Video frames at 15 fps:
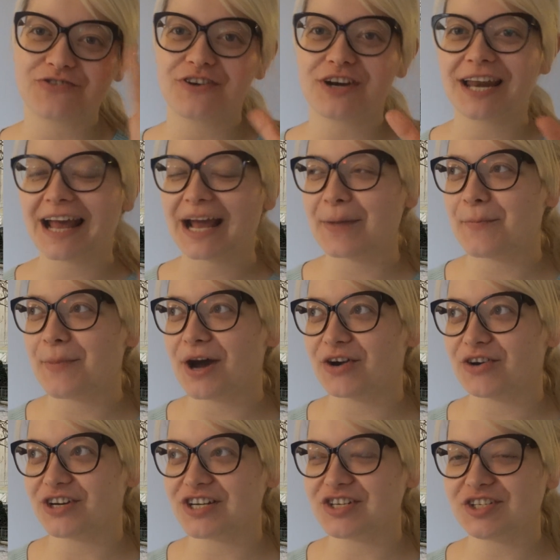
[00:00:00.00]
very like a
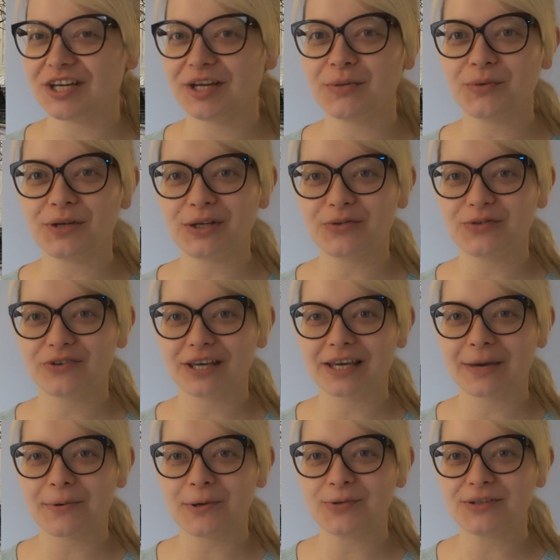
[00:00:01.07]
Parisian when you think
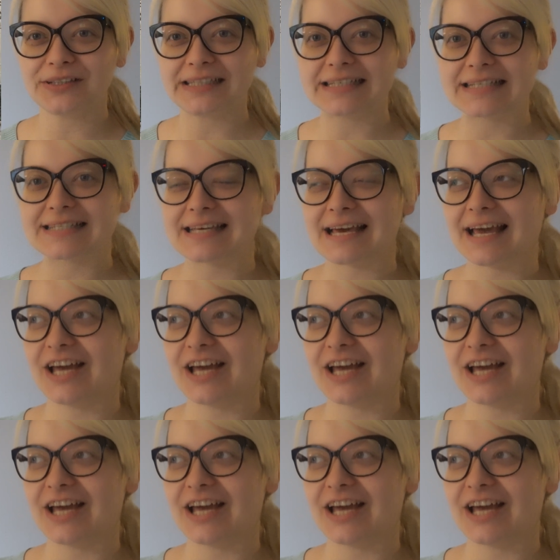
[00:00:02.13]
about this.